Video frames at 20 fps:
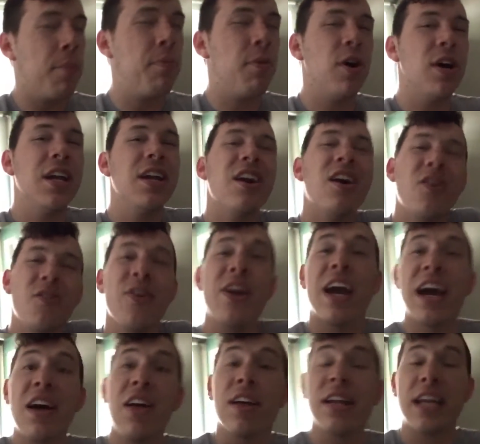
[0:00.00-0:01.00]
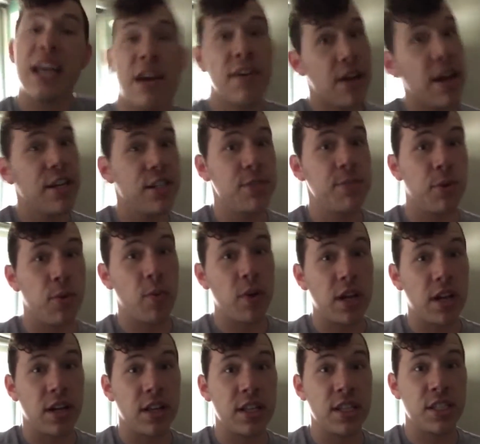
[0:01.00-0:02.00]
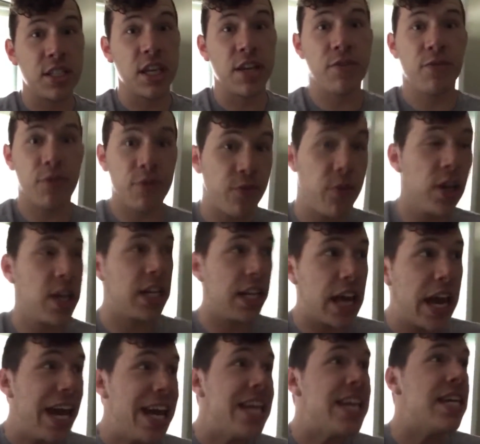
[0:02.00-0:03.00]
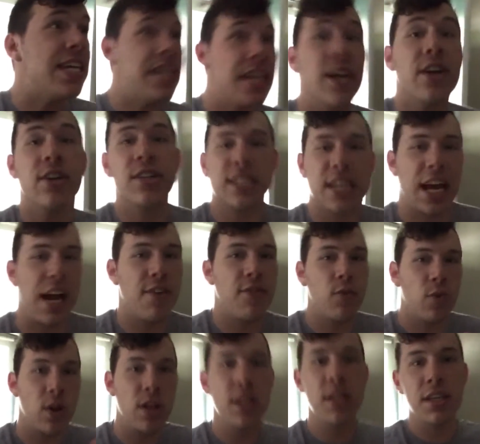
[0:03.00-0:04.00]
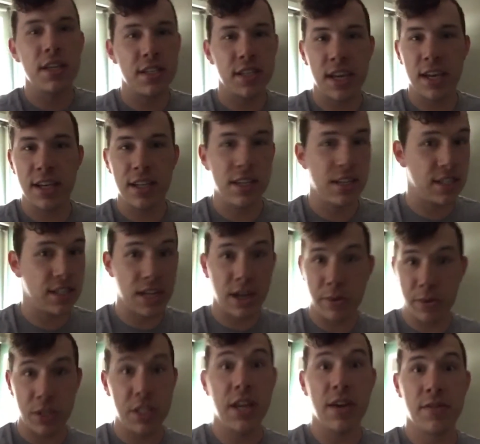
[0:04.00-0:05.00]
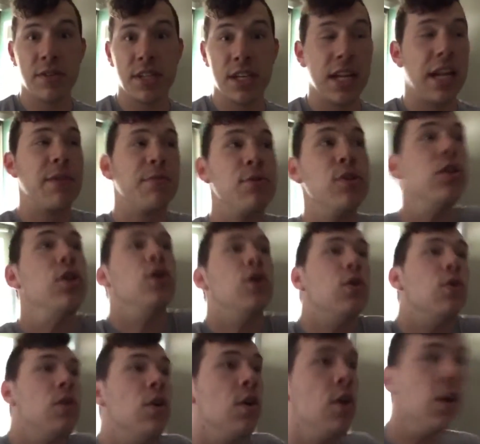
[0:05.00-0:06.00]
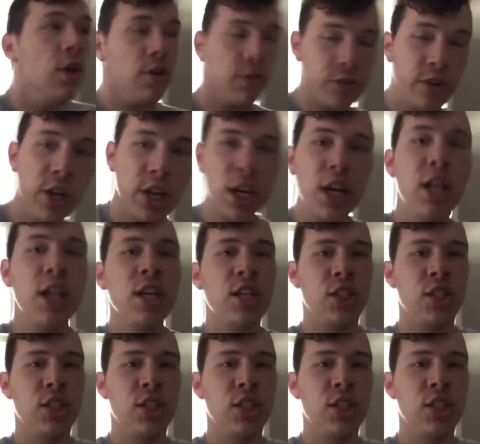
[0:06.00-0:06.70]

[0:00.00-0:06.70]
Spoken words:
But in all reality, I've actually been waiting on these things for freaking 8 years. Like, I've wanted these things since I was 17. I'm so freaking